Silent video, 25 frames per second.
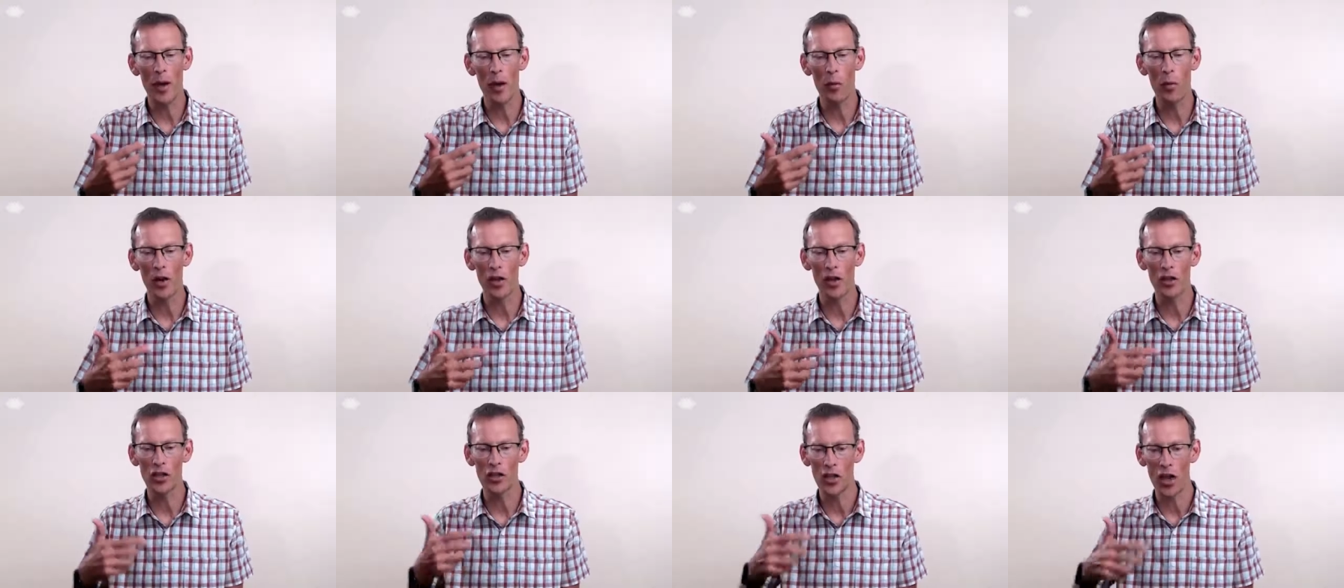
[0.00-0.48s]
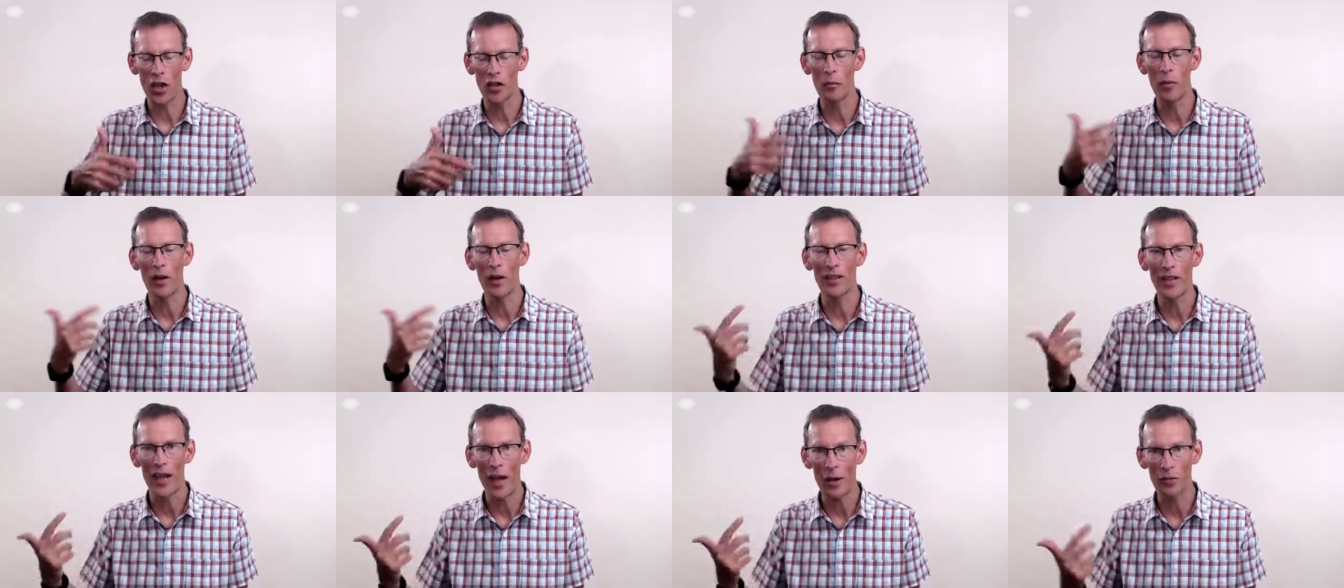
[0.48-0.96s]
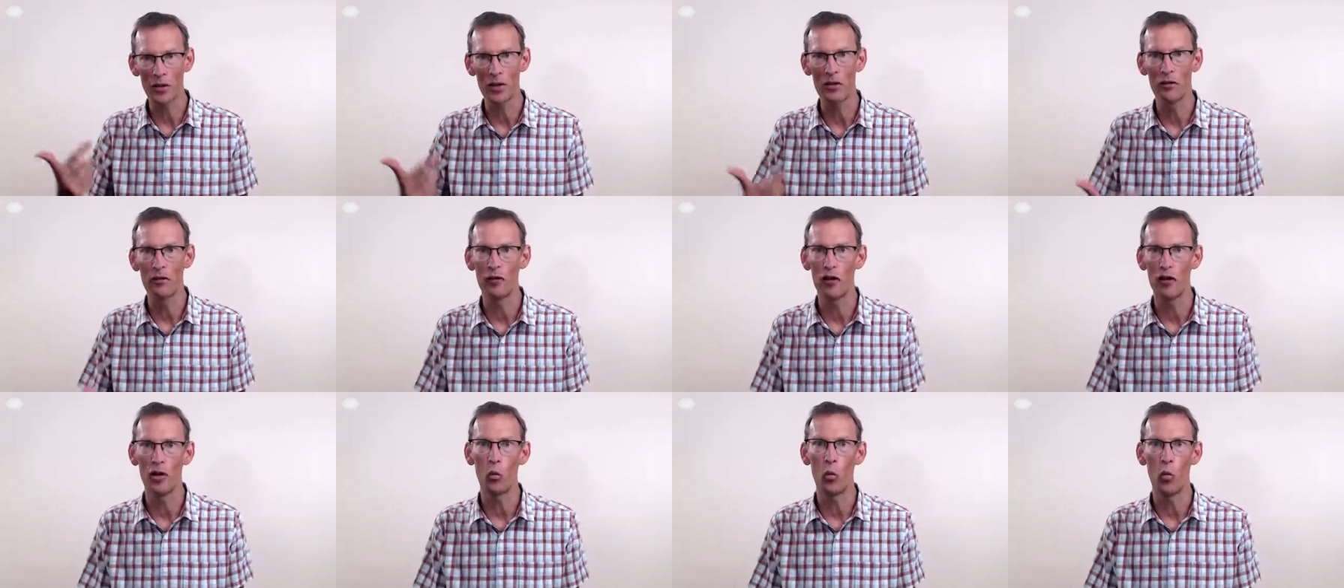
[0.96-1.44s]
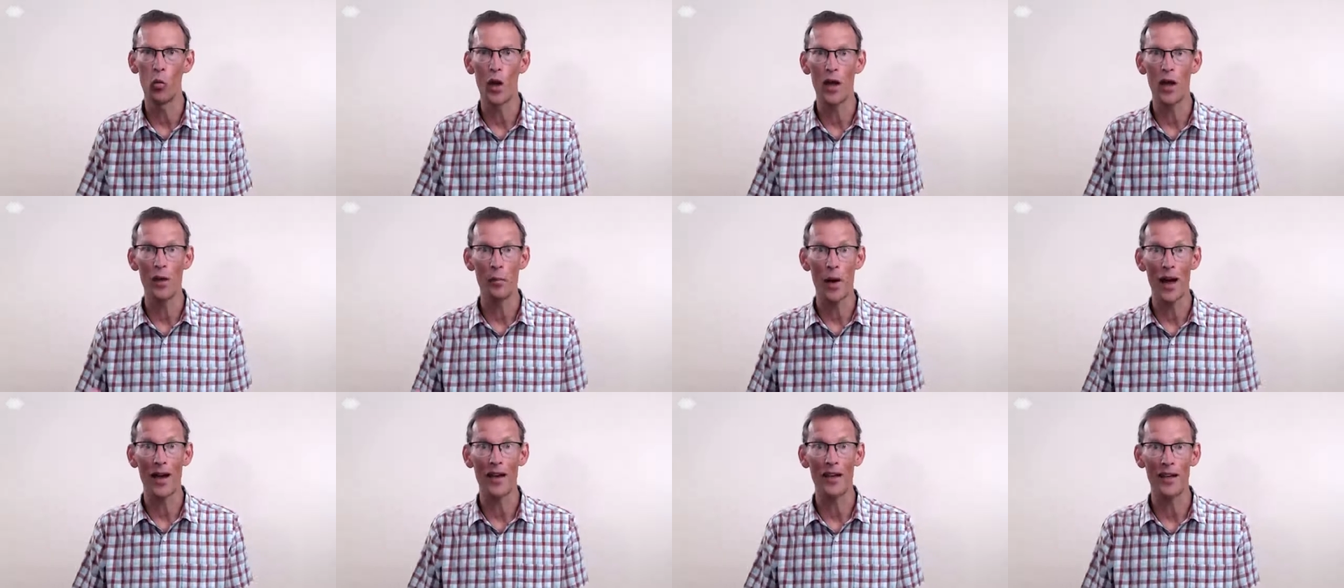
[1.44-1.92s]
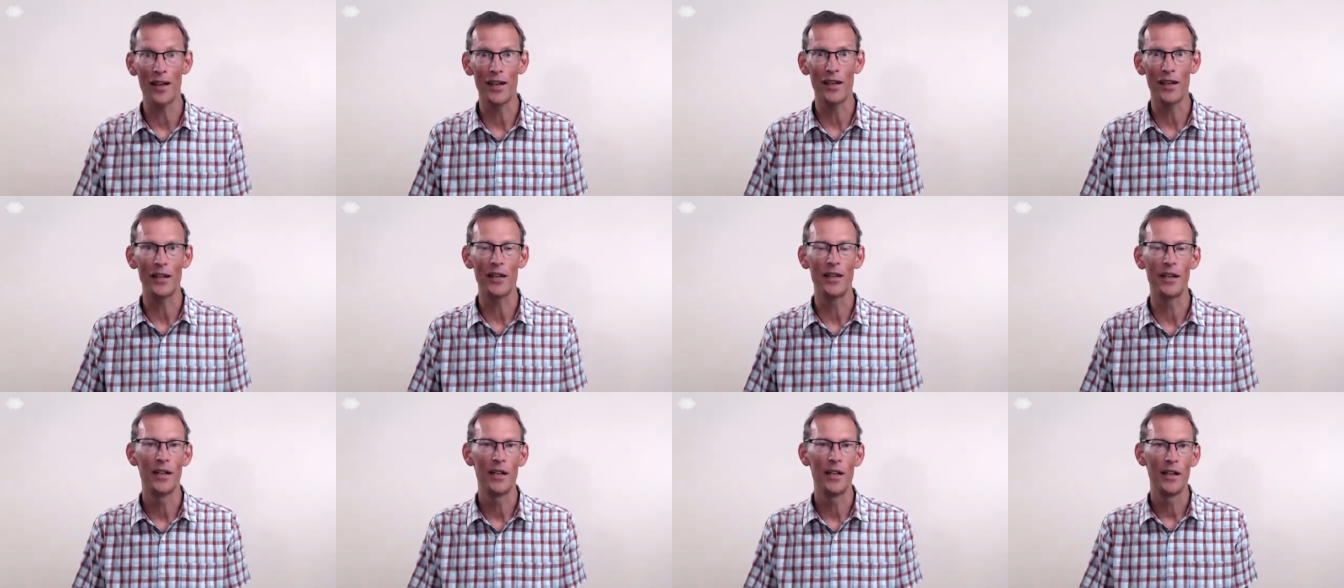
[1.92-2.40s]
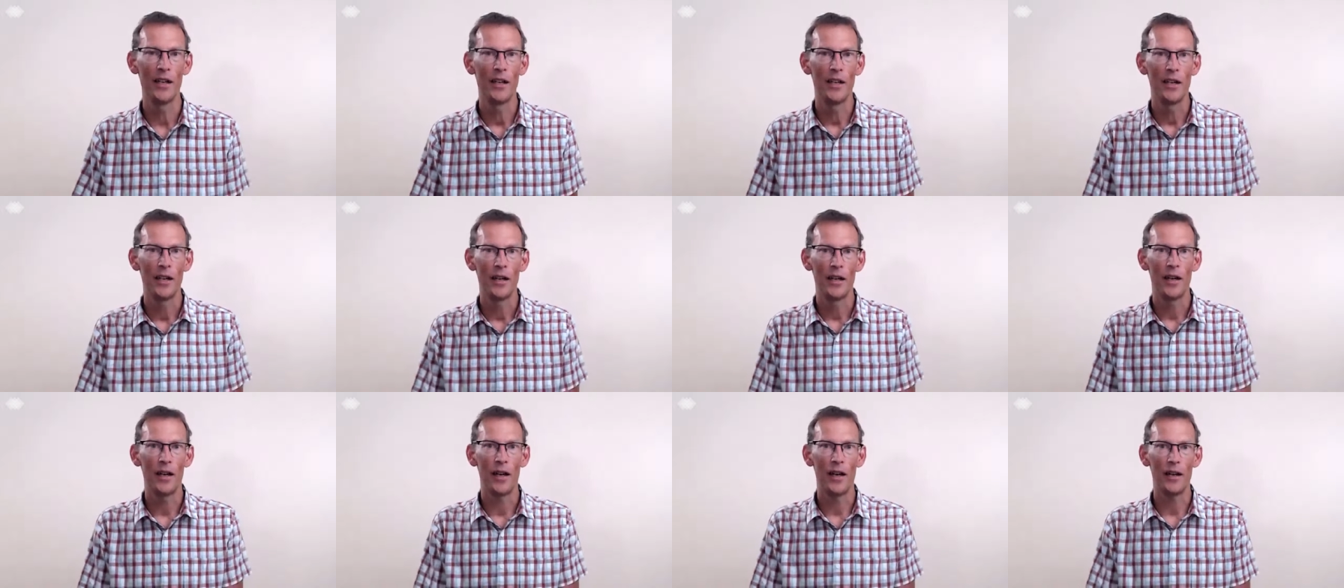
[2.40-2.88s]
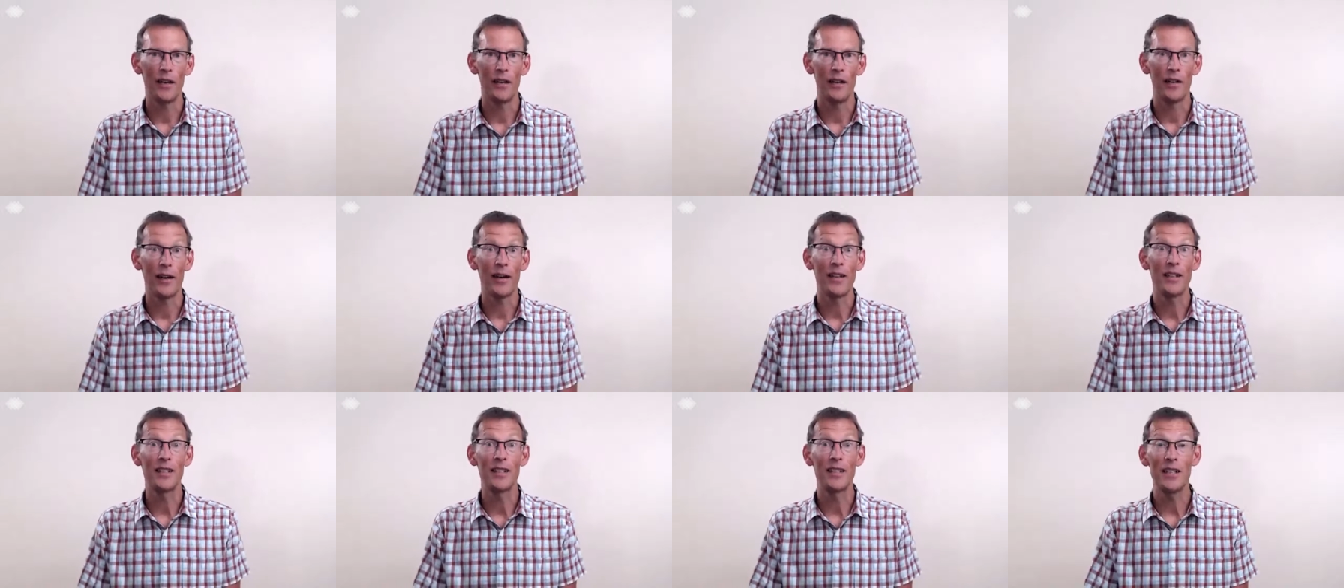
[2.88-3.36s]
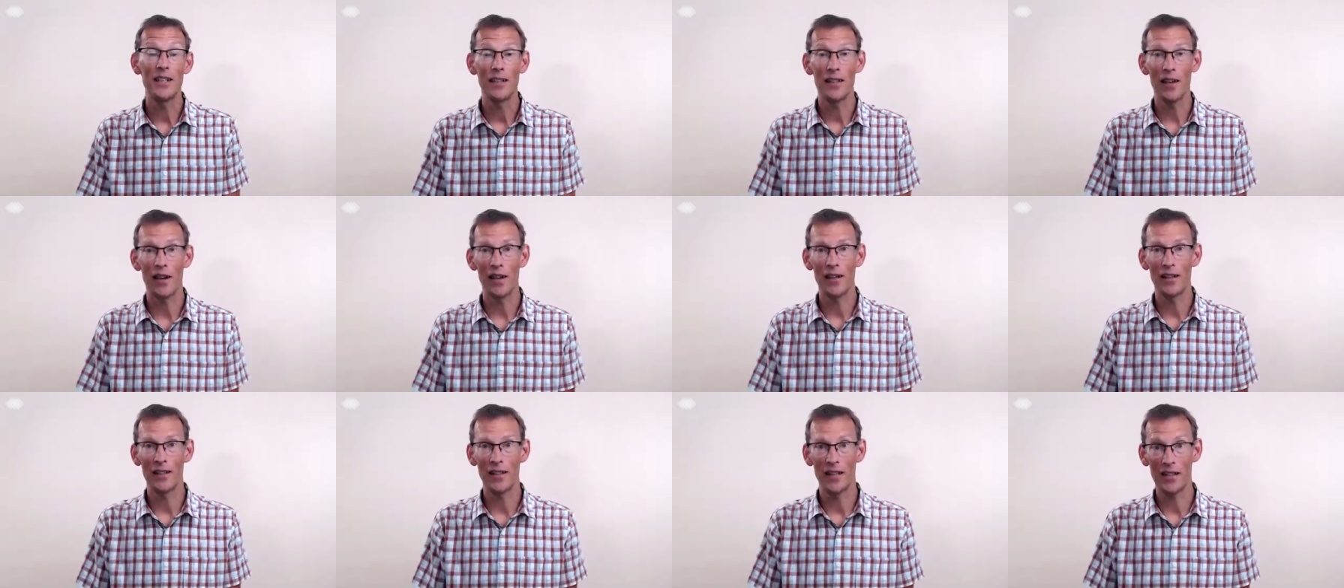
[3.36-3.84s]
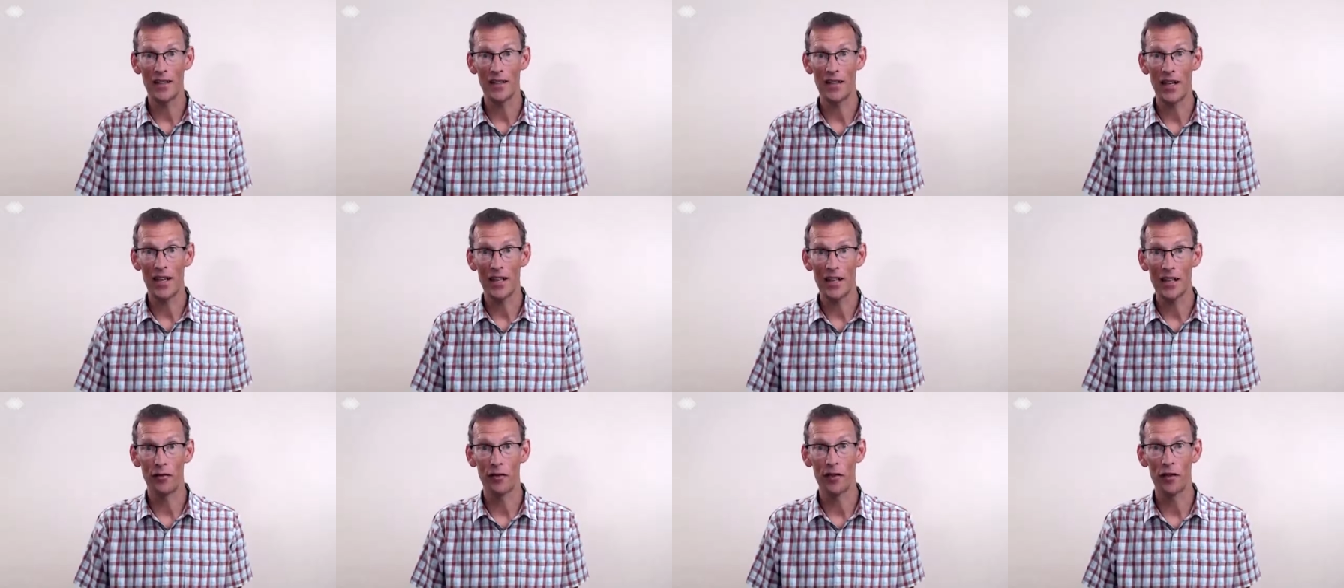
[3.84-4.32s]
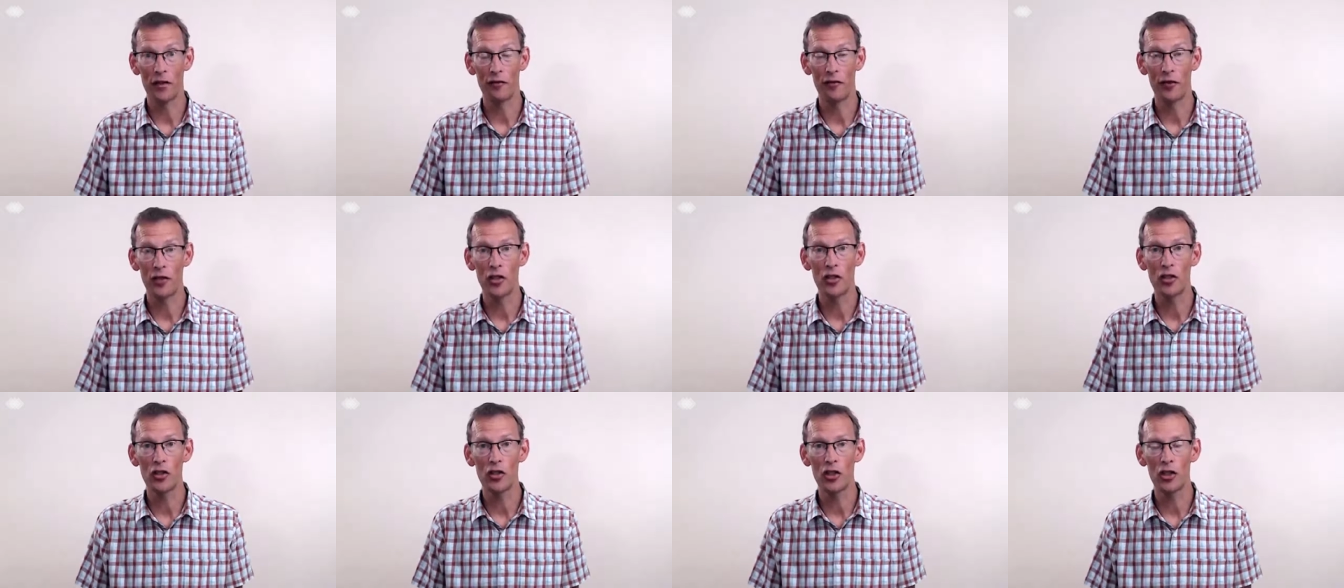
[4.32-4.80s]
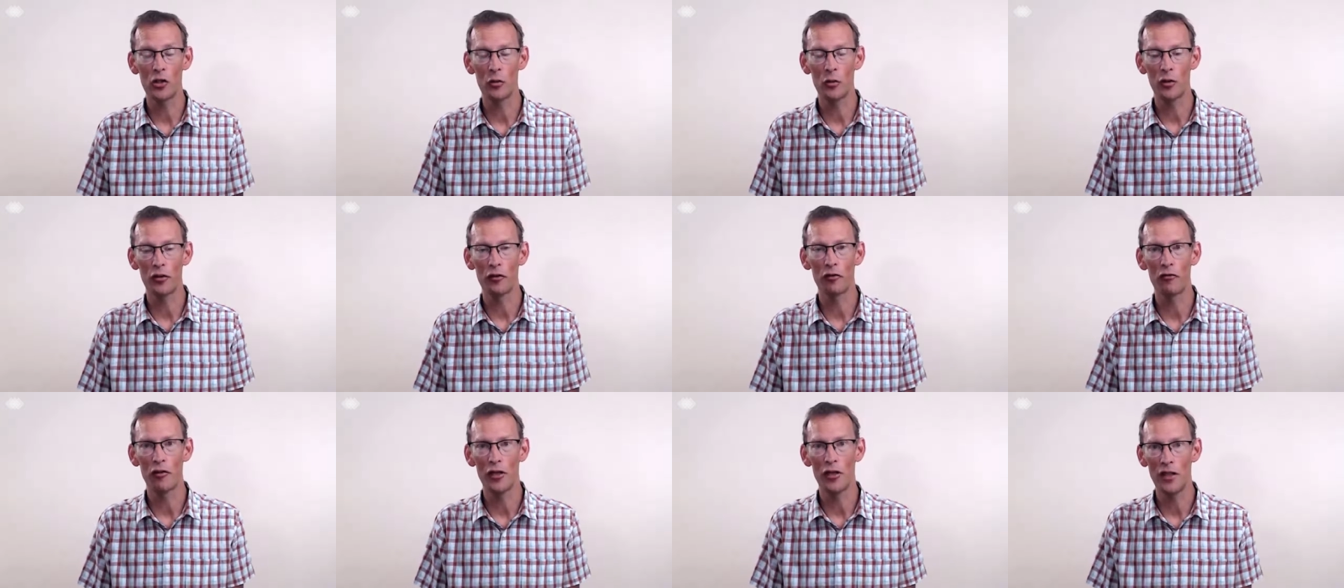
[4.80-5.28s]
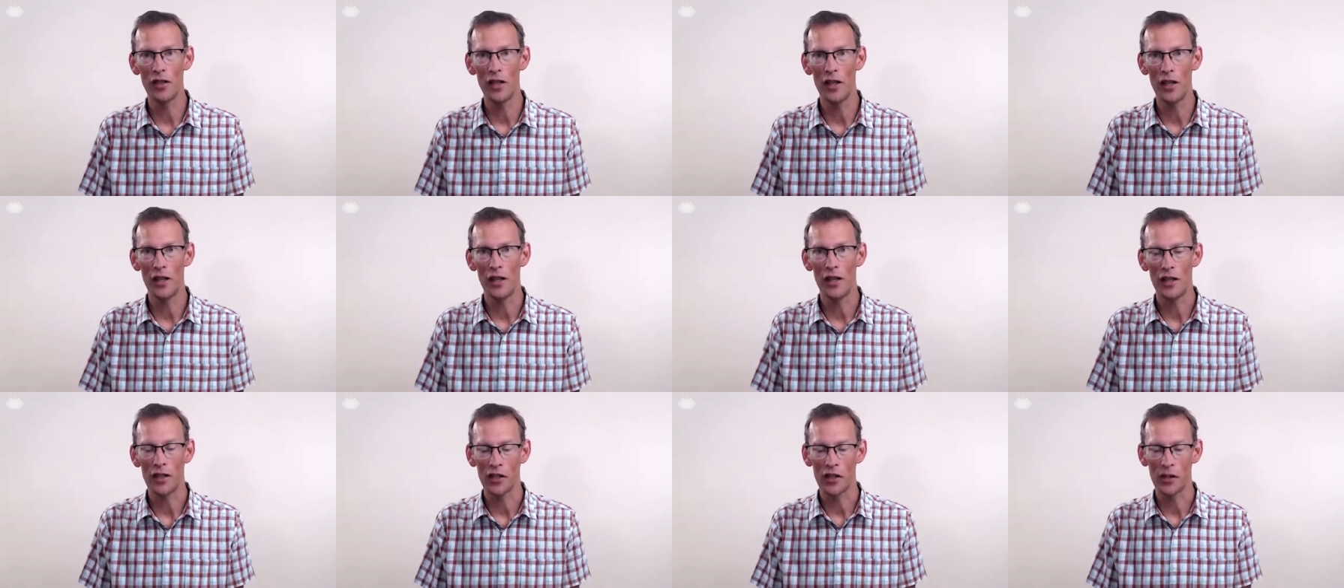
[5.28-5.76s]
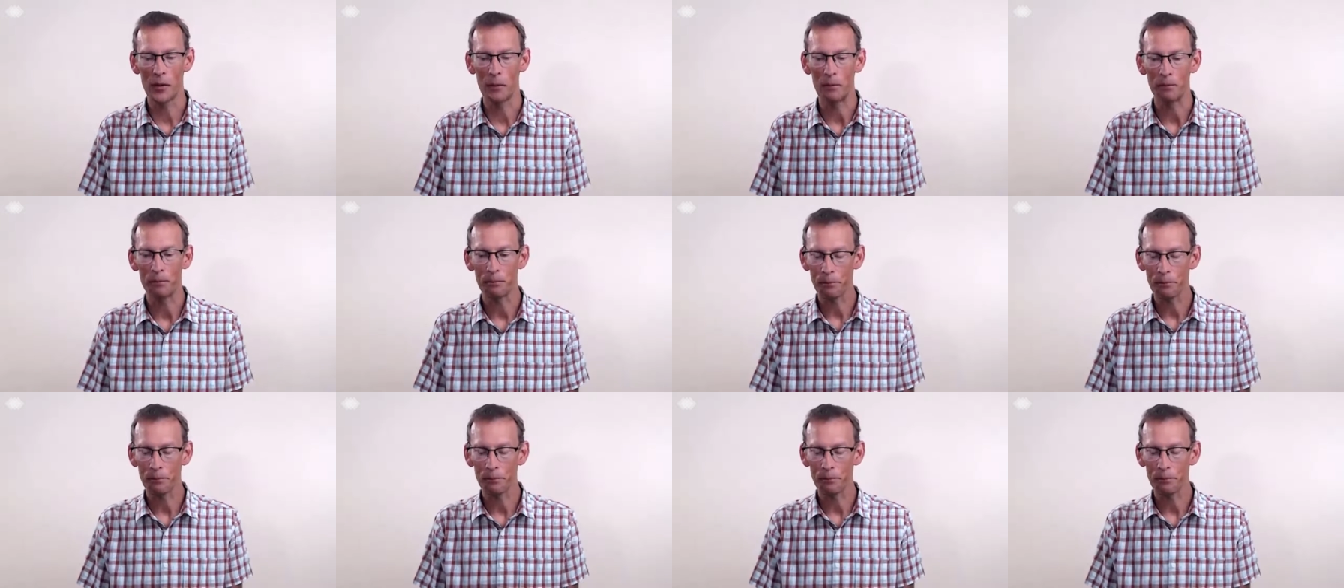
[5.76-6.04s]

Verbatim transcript: when I started my accounting firm way back in uh, 1996, for the first two or three years,